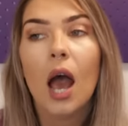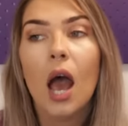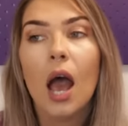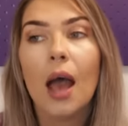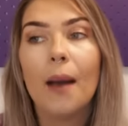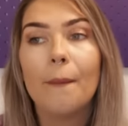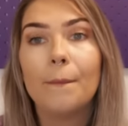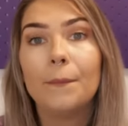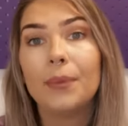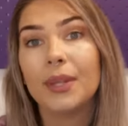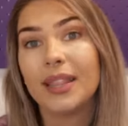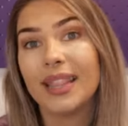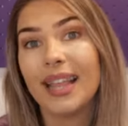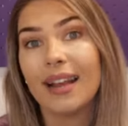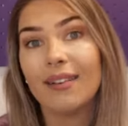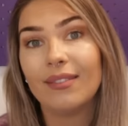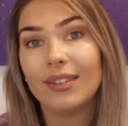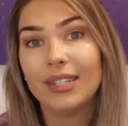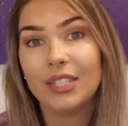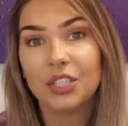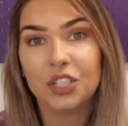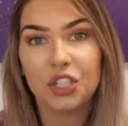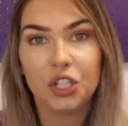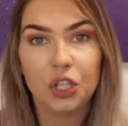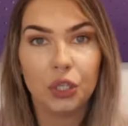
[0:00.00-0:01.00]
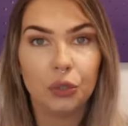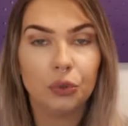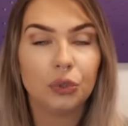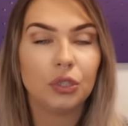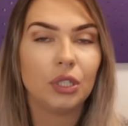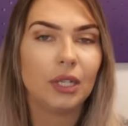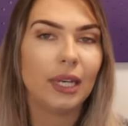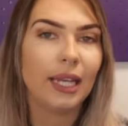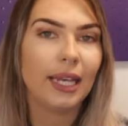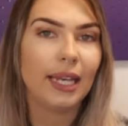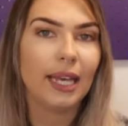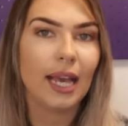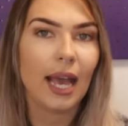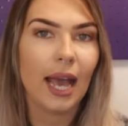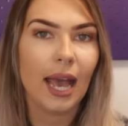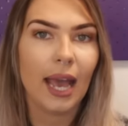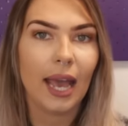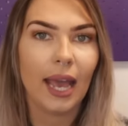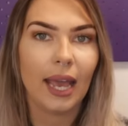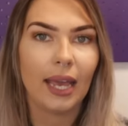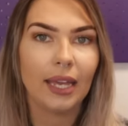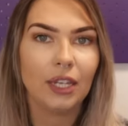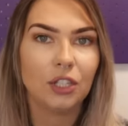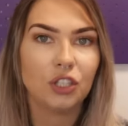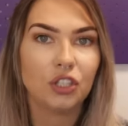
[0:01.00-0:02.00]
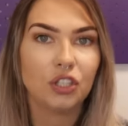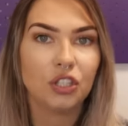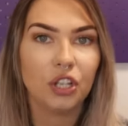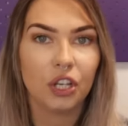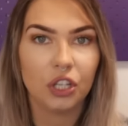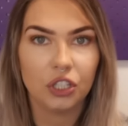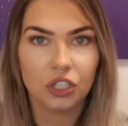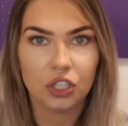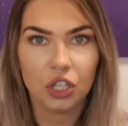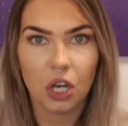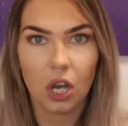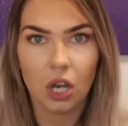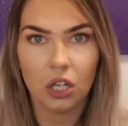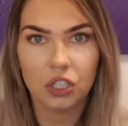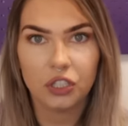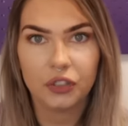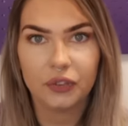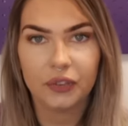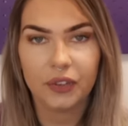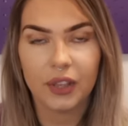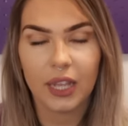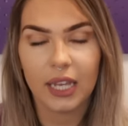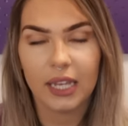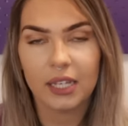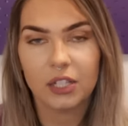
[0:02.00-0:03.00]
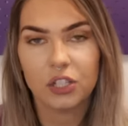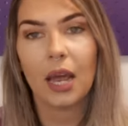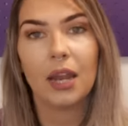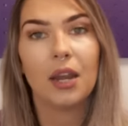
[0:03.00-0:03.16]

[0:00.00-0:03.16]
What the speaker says: But there is usually a surcharge for this.